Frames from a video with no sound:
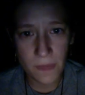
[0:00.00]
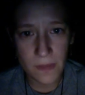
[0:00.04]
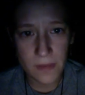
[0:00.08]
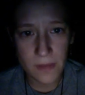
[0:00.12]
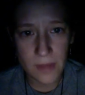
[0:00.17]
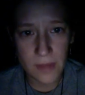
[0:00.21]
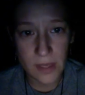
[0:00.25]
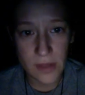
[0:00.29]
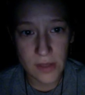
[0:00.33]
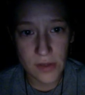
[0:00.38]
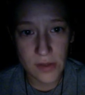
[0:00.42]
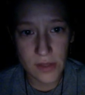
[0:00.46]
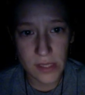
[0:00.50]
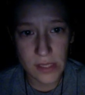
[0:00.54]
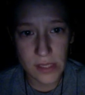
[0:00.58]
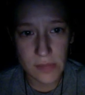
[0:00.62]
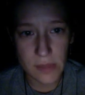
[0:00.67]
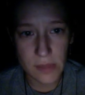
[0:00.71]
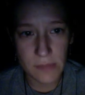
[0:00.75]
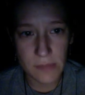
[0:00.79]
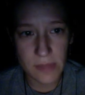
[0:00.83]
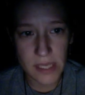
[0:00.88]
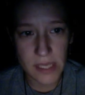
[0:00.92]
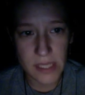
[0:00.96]
The entrance to
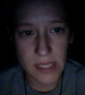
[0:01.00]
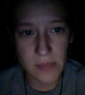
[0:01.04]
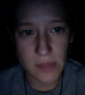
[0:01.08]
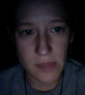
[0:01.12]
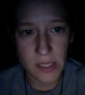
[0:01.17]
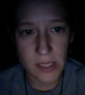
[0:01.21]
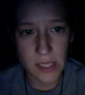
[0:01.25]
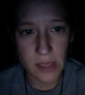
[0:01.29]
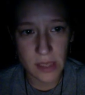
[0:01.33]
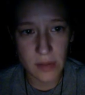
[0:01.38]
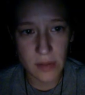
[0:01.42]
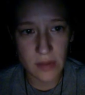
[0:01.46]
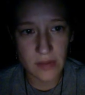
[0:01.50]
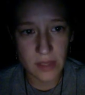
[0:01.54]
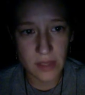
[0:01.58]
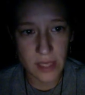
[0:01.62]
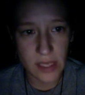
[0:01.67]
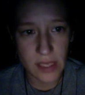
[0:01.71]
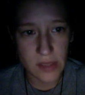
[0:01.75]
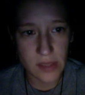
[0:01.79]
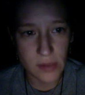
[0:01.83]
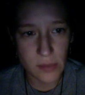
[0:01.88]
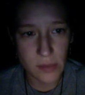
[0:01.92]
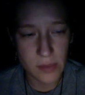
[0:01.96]
my basement, however,
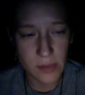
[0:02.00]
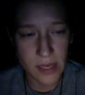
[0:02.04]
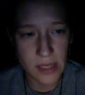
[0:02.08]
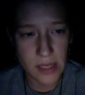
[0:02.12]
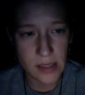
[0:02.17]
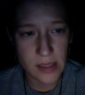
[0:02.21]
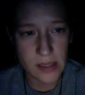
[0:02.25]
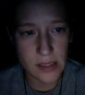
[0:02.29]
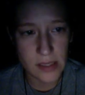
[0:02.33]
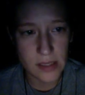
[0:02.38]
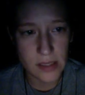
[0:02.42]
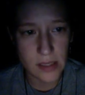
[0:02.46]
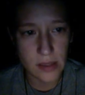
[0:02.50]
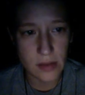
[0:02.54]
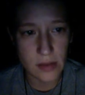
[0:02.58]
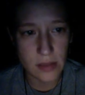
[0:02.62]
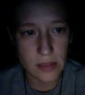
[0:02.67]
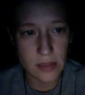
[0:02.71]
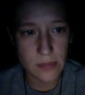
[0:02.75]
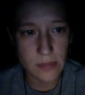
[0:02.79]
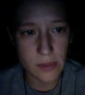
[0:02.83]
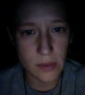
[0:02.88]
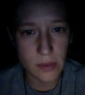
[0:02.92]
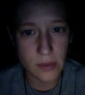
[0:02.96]
has remained
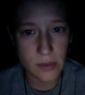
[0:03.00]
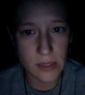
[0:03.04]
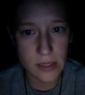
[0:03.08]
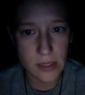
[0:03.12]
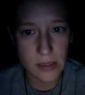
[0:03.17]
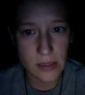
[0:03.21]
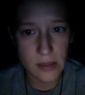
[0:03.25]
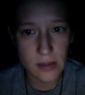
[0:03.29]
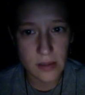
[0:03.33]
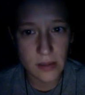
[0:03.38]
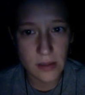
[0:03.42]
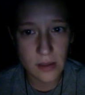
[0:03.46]
securely bolted.